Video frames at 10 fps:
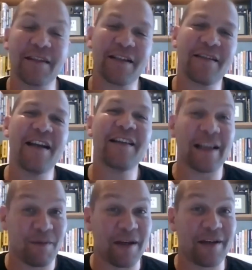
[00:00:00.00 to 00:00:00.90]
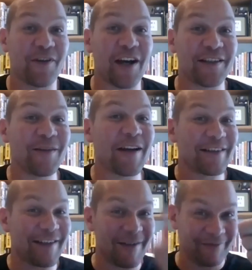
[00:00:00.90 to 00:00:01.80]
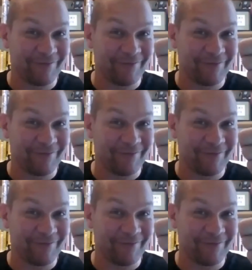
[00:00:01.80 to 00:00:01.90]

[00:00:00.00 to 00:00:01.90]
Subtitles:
So that's what I'd advise you guys to do.